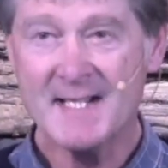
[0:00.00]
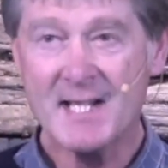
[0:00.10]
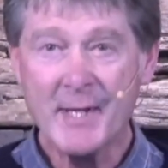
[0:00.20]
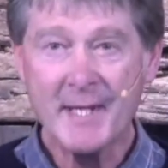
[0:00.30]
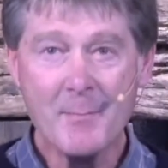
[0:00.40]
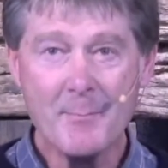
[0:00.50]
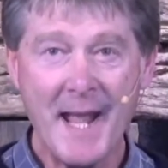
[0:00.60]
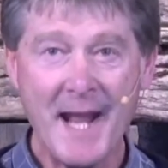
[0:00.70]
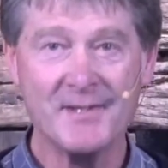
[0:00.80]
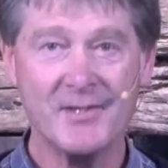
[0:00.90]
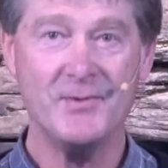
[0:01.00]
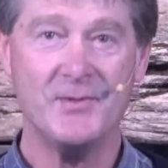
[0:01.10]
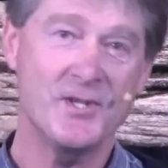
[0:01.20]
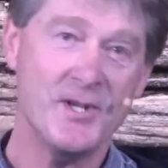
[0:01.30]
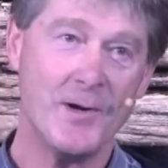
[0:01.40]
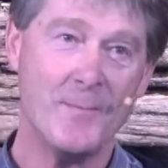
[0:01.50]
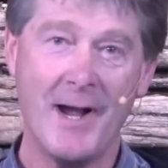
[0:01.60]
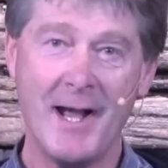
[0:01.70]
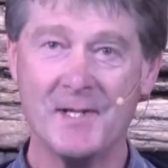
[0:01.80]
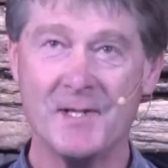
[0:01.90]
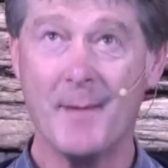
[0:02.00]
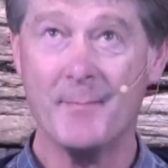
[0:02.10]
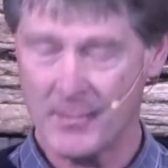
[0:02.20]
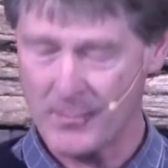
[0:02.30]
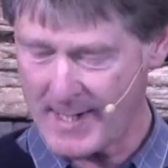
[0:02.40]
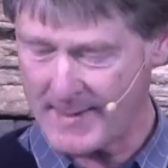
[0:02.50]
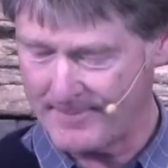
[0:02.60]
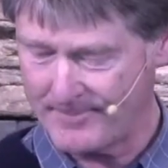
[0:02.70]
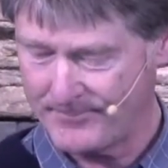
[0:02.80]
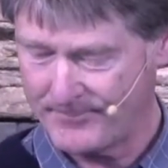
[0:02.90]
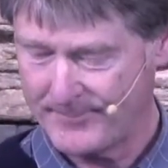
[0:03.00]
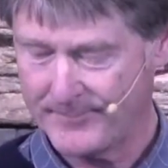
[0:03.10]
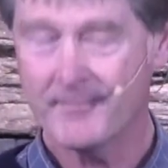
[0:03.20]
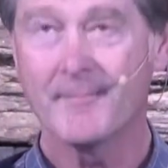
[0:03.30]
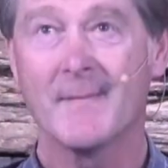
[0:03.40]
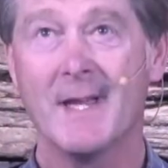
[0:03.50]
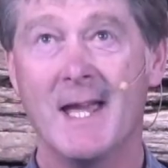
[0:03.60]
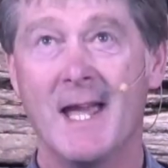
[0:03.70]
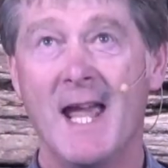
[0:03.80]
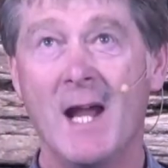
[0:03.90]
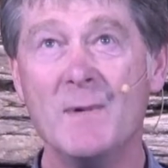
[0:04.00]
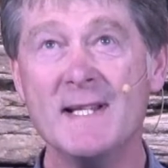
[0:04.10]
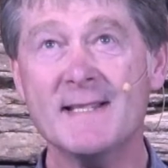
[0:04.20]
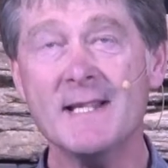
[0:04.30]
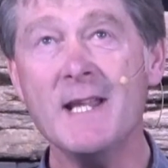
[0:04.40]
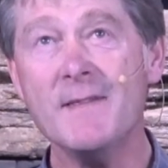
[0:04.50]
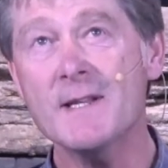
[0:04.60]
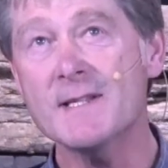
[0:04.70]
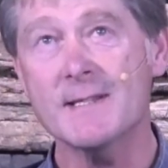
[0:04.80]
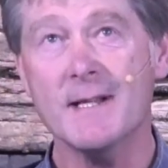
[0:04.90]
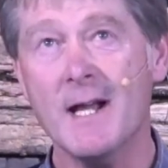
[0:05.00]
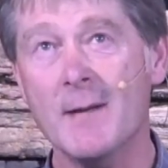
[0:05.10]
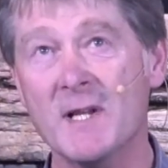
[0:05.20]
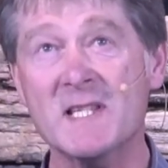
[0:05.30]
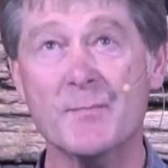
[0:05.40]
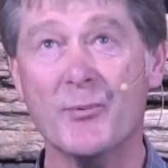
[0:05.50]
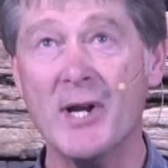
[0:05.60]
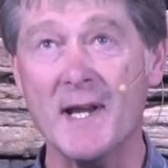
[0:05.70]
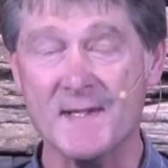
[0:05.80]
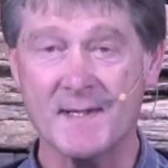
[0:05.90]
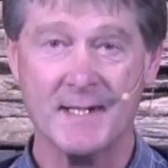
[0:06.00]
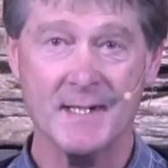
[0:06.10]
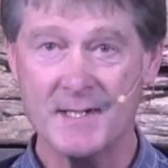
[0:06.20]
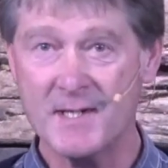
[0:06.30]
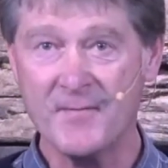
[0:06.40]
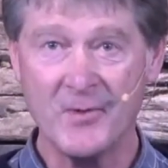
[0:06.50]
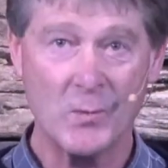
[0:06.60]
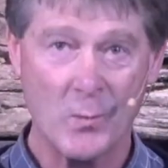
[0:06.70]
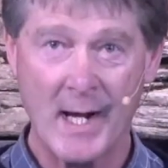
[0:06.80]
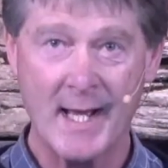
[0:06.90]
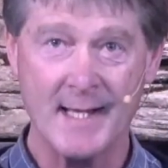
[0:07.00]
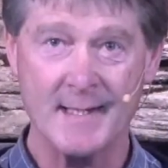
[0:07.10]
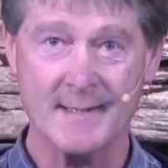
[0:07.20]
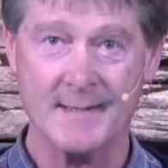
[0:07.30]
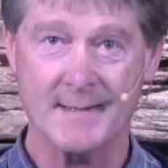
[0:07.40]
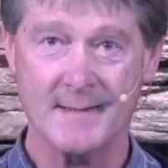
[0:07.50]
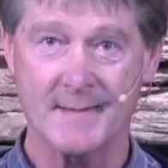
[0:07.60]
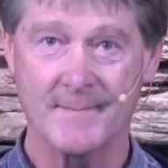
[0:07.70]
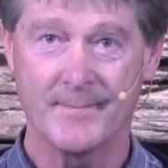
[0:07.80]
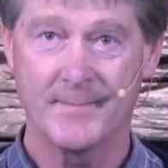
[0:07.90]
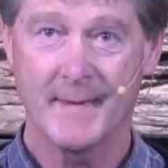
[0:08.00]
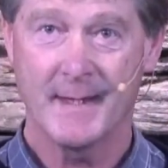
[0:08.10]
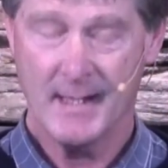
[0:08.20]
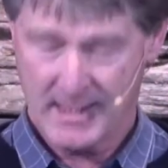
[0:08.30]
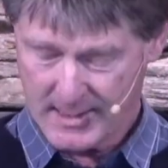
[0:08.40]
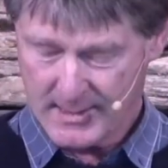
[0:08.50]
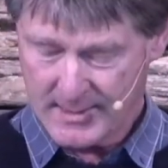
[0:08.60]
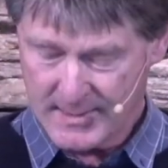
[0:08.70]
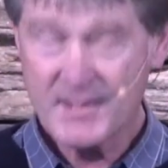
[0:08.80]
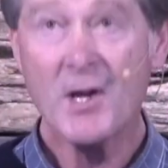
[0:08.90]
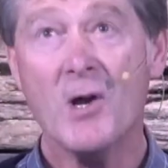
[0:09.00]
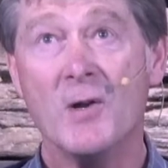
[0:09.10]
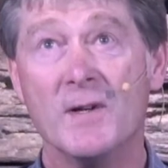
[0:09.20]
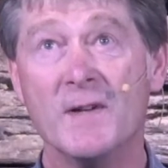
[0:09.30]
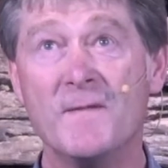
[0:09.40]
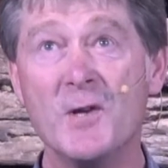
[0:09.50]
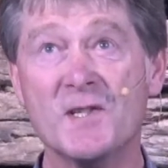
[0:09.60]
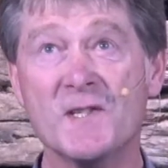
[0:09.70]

And so we come back to Jeremiah chapter 1. And we see this expressed in different ways. So in